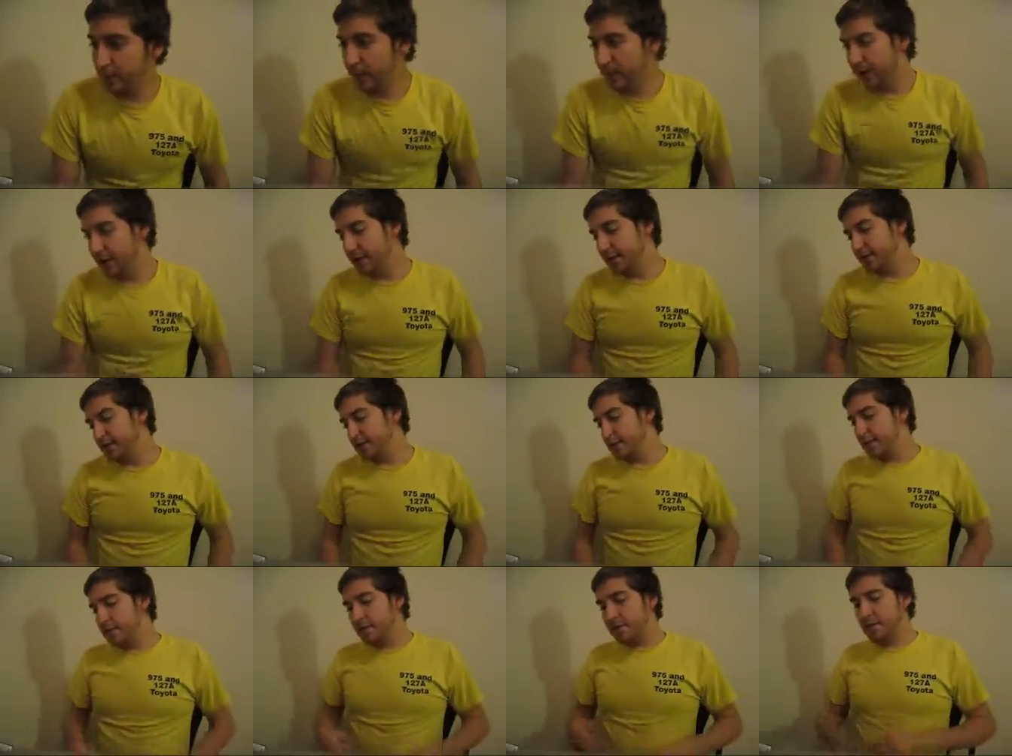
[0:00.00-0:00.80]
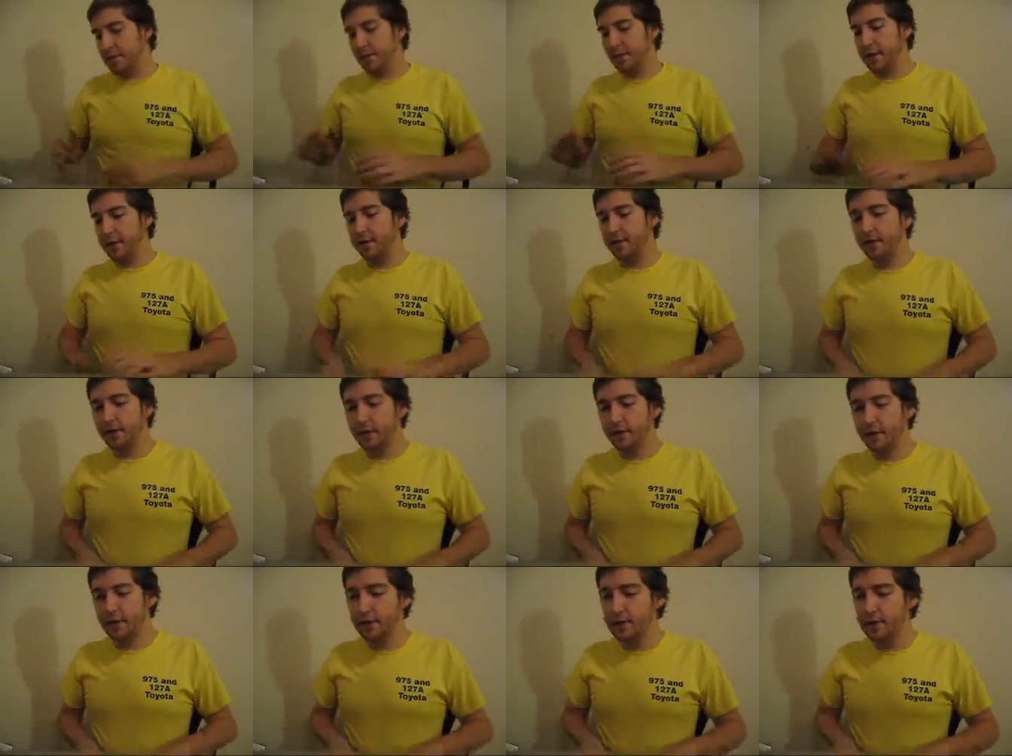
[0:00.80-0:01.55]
But without further